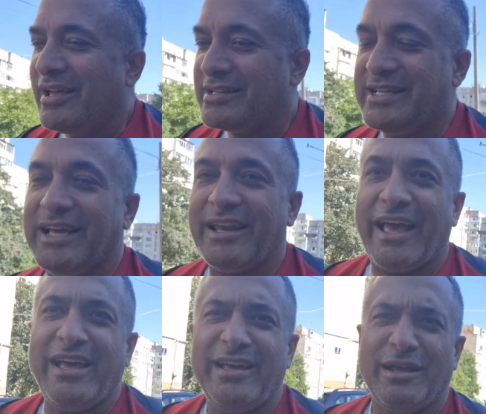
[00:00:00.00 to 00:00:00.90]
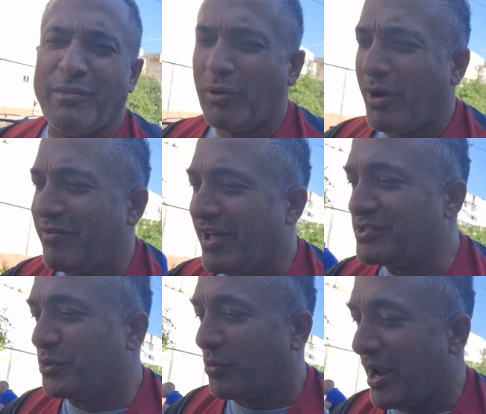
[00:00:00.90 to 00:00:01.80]
DNA and my wife
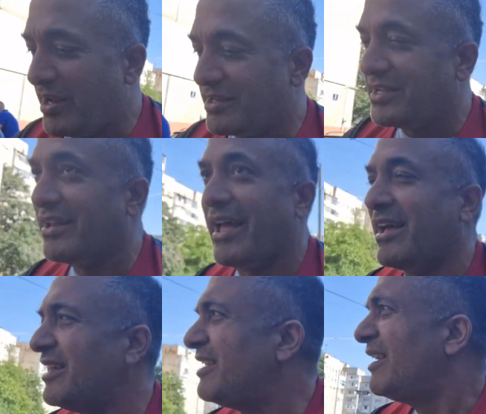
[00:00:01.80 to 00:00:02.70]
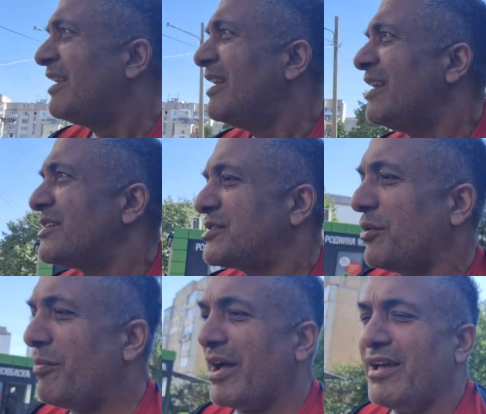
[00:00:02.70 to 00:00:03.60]
has Ukrainian DNA,
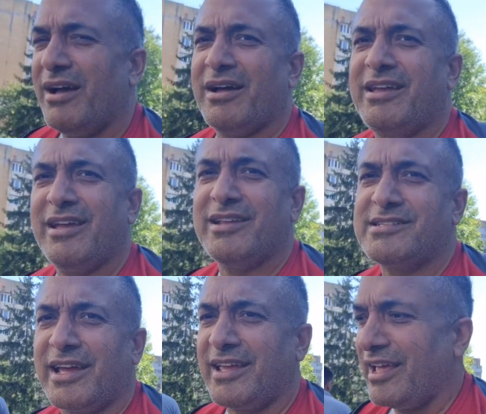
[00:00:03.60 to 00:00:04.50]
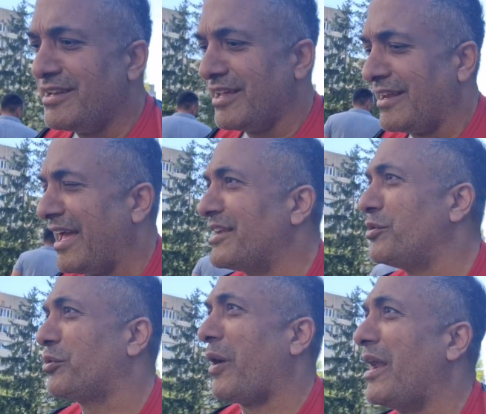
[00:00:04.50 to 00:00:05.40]
so my kid is like Indian and
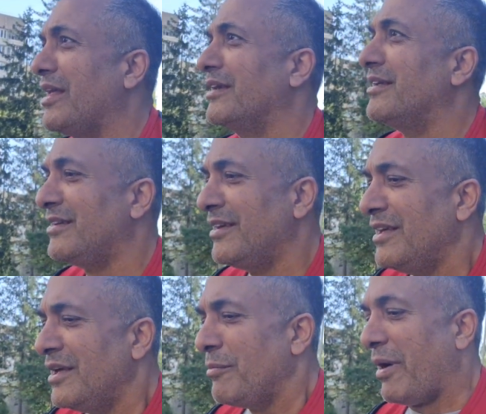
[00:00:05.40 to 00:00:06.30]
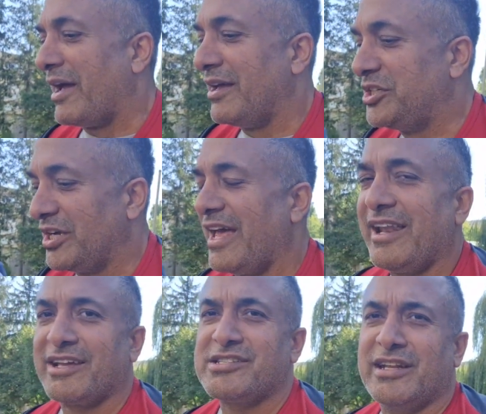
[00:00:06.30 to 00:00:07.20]
Ukrainian by
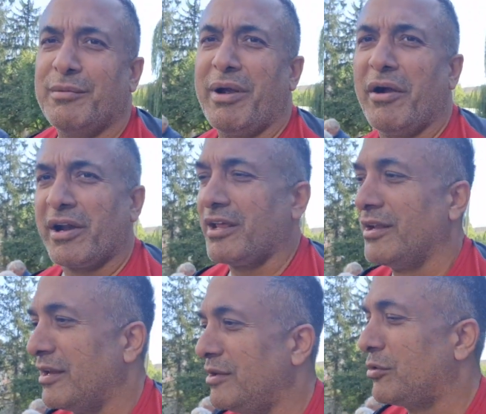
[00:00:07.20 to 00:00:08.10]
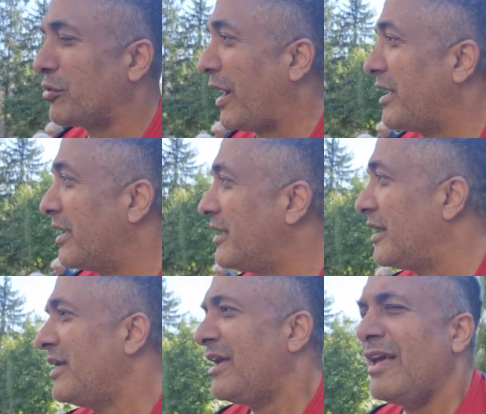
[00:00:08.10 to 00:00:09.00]
genetics, and American and Ukrainian
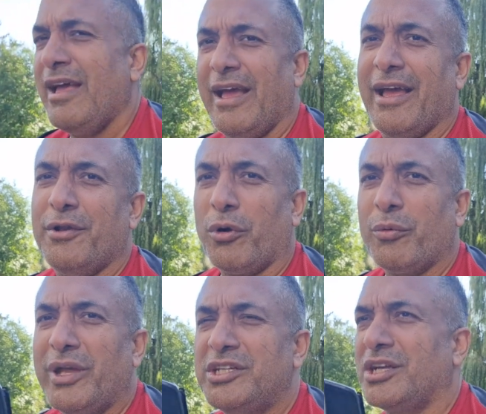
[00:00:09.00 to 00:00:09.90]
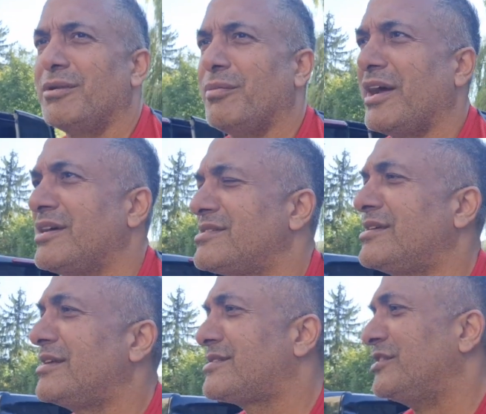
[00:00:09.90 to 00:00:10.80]
and Norwegian by
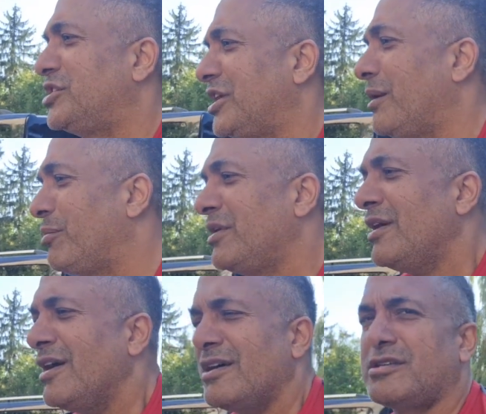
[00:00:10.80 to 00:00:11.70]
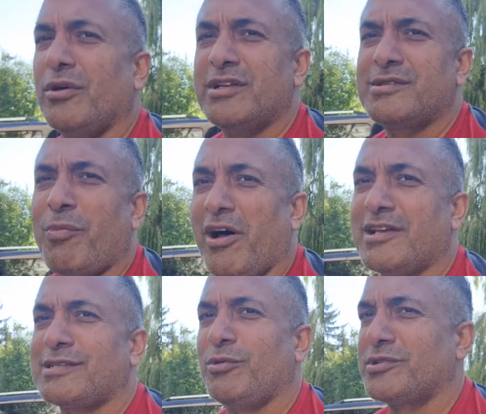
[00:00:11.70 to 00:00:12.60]
citizenship. So it's
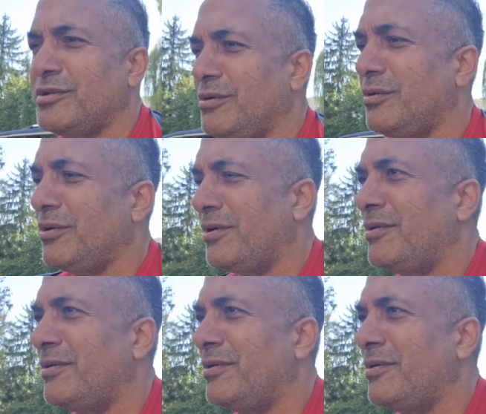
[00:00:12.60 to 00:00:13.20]
possible to